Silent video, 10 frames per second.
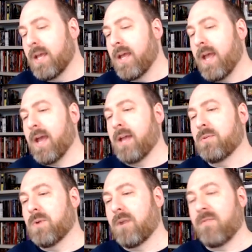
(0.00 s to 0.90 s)
and
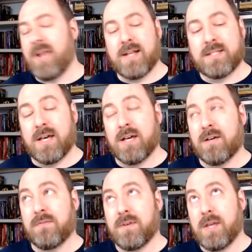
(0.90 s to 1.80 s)
who are fans
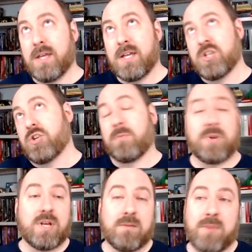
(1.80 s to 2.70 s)
of
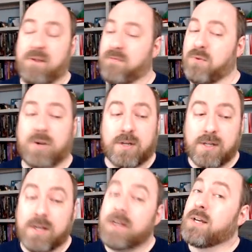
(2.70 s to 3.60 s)
interpreting
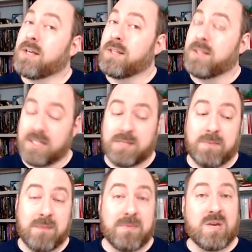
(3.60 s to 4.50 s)
metaphor, this
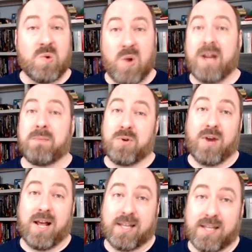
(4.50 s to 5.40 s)
might be right up your
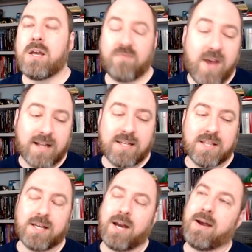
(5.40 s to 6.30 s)
alley. In fact, I
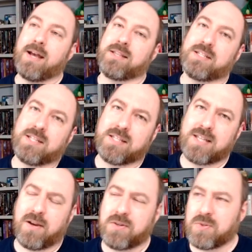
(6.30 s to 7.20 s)
think I'll add this to the
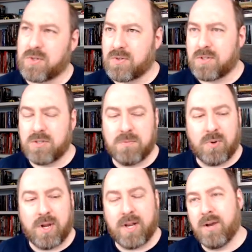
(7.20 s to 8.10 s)
Sorcerer
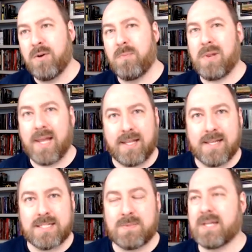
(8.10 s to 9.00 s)
2.0
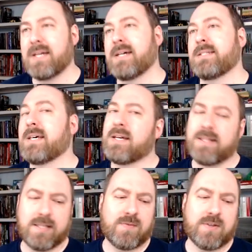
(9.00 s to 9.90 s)
playlist because
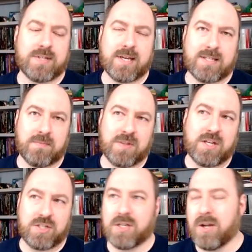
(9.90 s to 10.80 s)
this feels like something
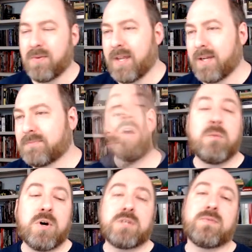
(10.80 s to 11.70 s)
that should go there.
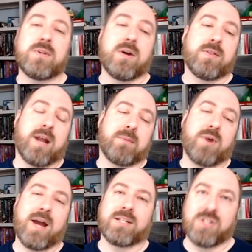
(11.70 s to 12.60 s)
Most of you know that I
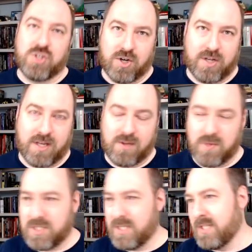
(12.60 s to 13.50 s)
practice journeying,
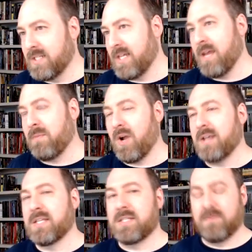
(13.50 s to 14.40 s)
which is a
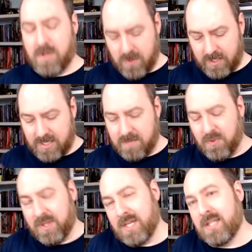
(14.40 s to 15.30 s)
process of going deep
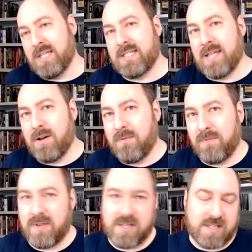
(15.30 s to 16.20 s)
within the
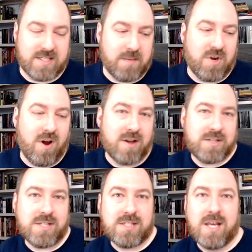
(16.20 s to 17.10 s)
self, in the
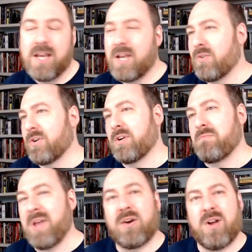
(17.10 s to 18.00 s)
subconscious, in order to
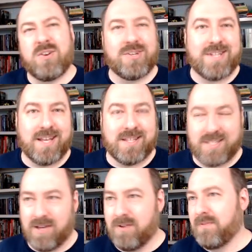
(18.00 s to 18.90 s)
better understand the
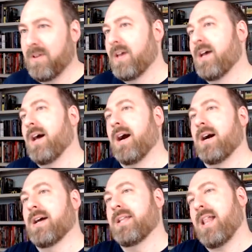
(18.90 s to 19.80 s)
self.
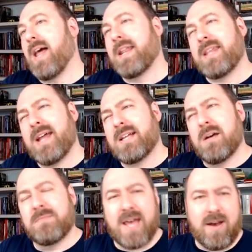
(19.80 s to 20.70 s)
And a lot of that
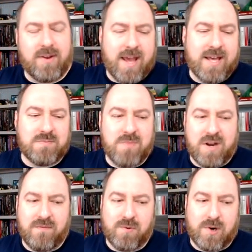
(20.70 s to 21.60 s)
comes out as
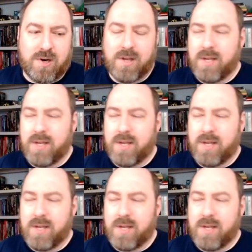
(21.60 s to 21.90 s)
metaphor.